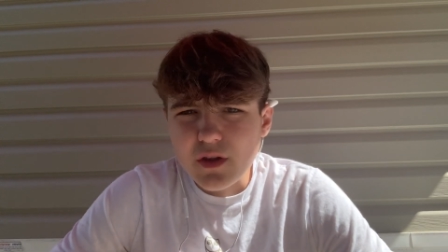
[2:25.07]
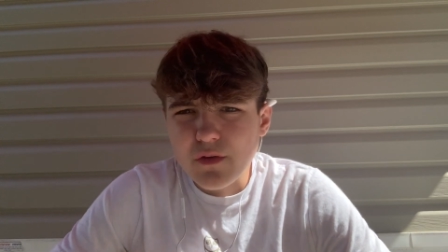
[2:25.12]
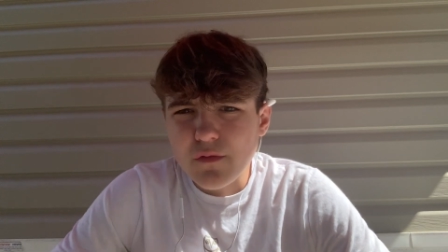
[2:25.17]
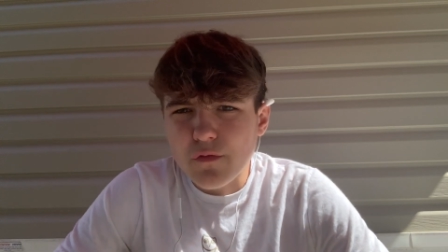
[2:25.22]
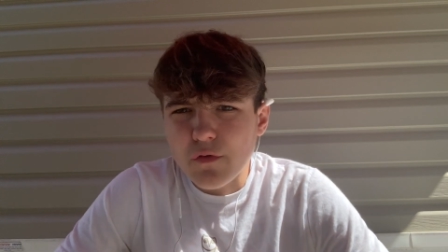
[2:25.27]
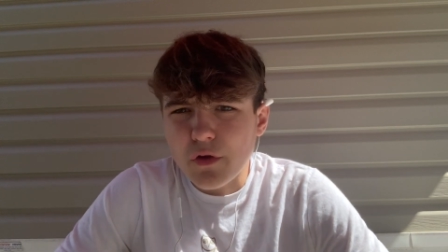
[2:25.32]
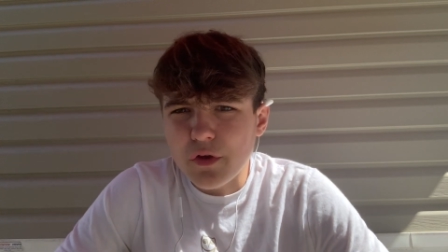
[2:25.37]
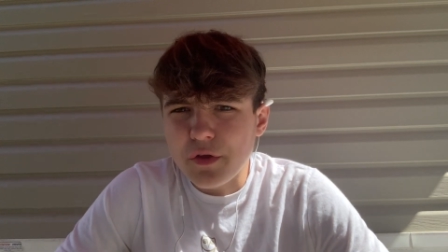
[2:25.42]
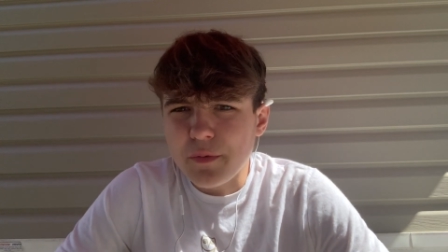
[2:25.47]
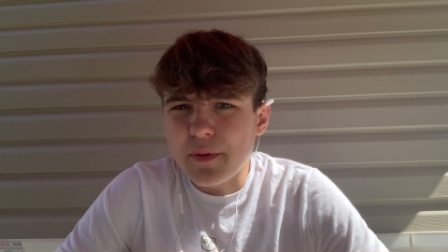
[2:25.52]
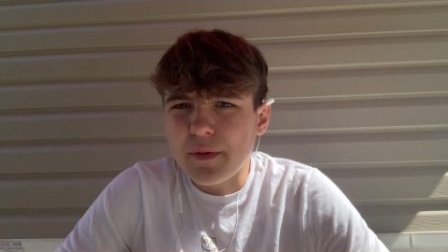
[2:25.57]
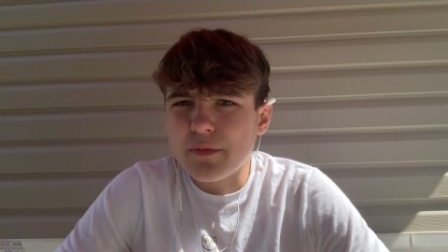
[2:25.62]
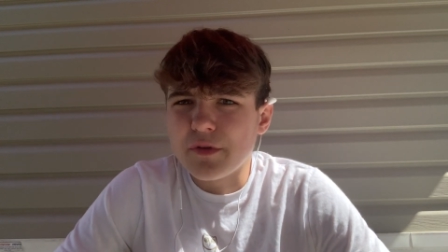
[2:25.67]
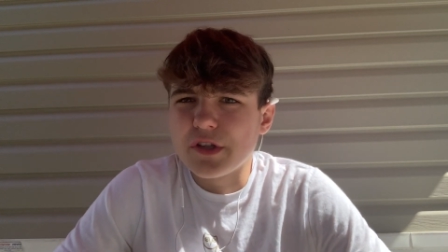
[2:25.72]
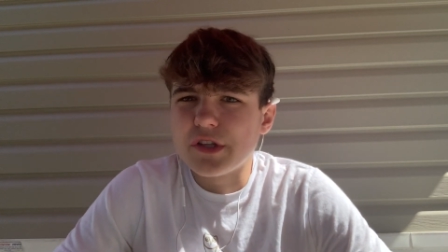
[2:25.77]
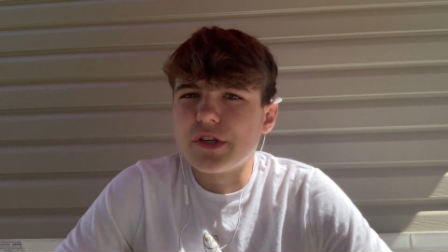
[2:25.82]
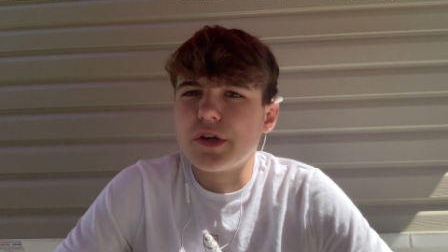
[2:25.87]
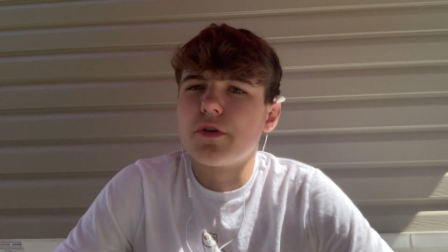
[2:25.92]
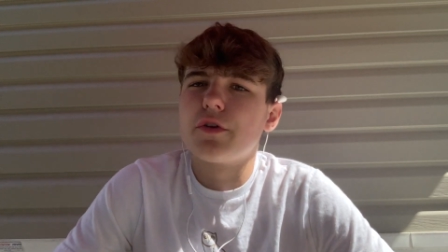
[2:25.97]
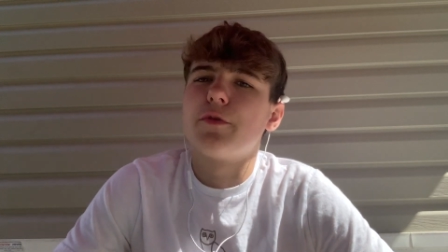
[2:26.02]
For all you people
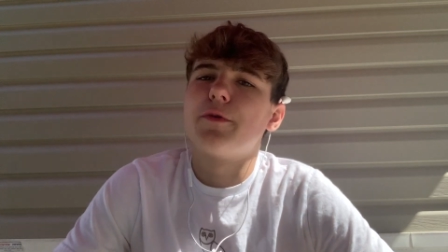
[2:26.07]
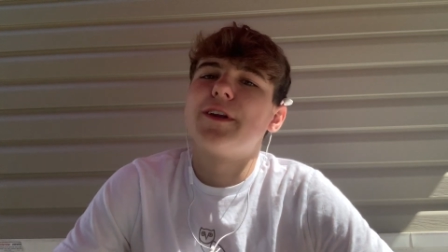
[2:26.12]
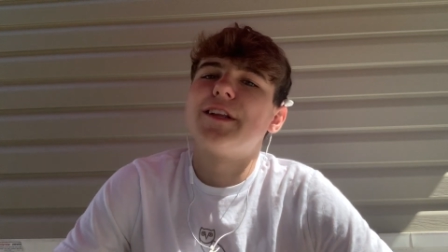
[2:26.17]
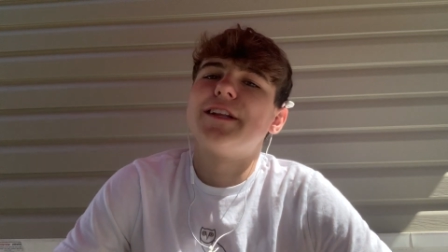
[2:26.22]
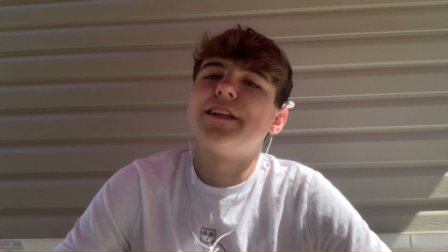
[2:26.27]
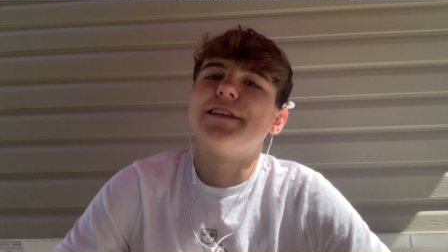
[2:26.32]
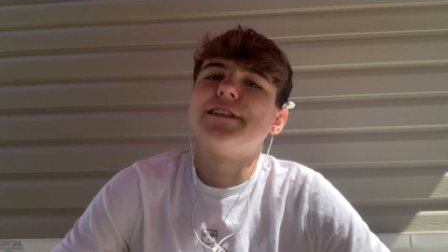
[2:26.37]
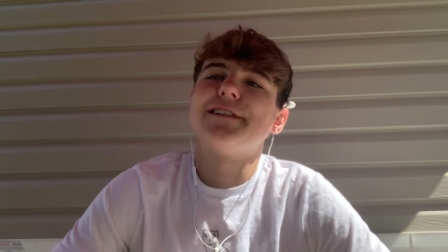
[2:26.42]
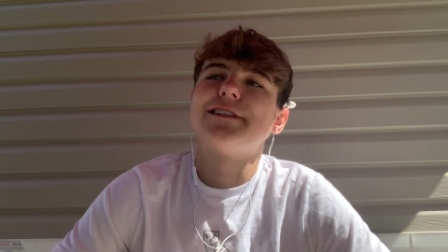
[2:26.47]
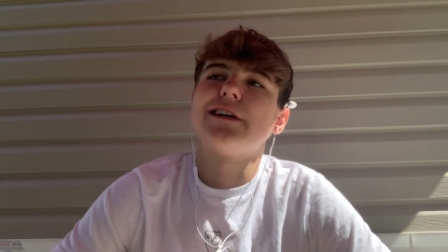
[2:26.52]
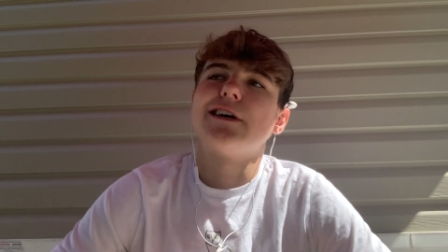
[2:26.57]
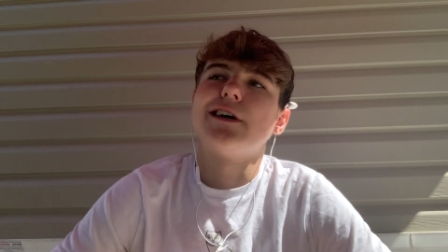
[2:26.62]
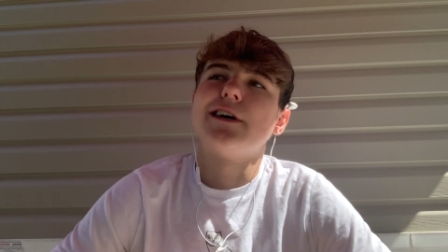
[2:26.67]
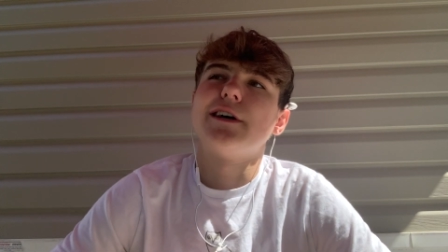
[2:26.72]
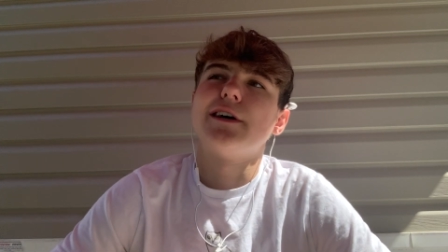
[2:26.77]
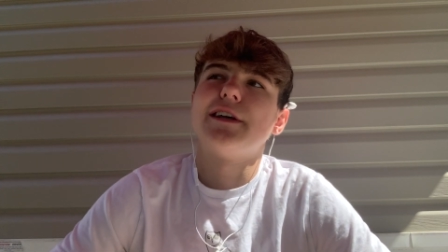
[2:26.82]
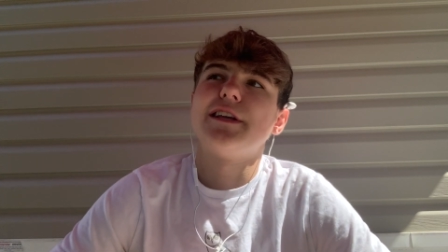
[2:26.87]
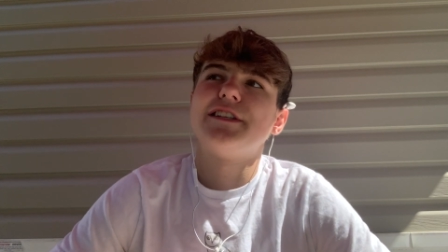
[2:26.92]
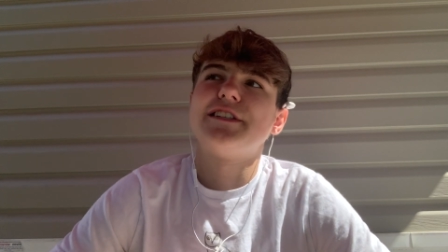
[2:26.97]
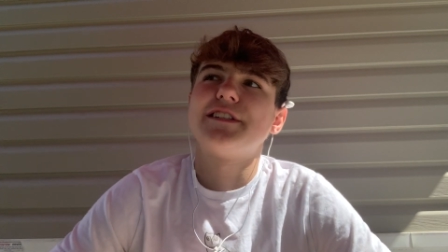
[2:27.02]
that don't know what it is,
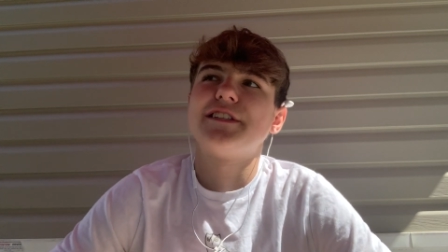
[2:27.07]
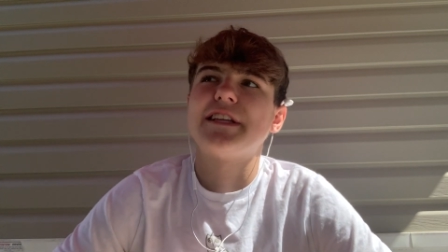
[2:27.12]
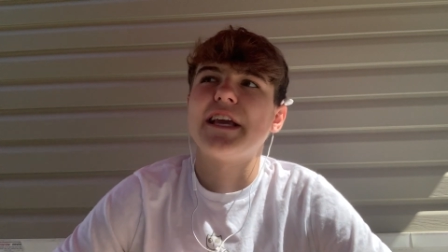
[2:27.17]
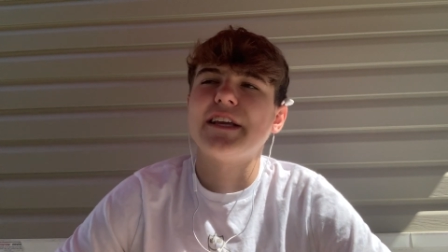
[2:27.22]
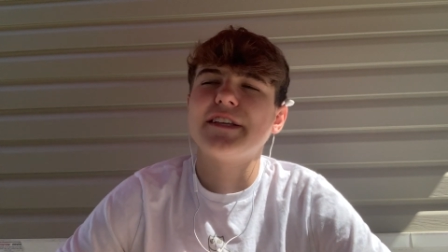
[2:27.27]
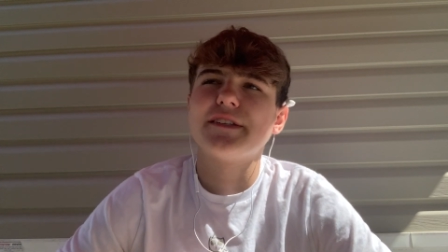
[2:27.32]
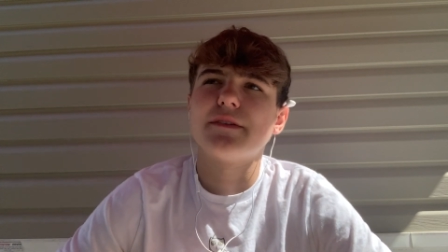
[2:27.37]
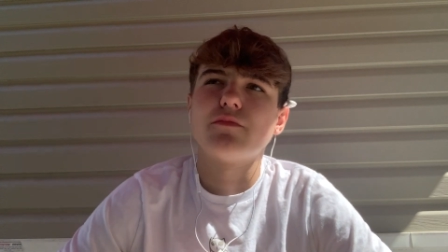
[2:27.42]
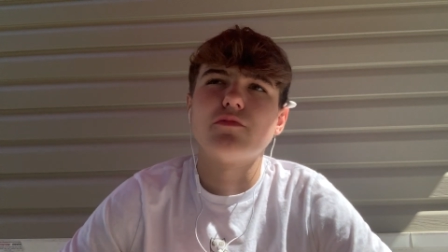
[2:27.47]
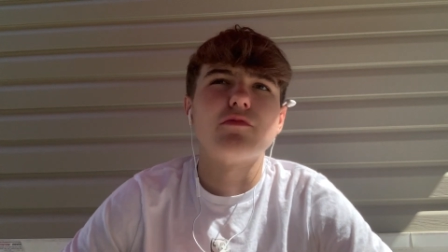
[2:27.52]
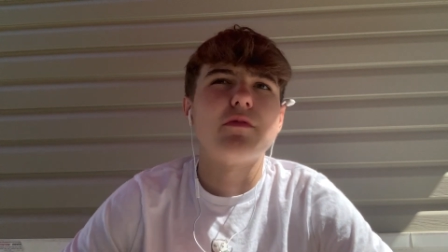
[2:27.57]
it just takes up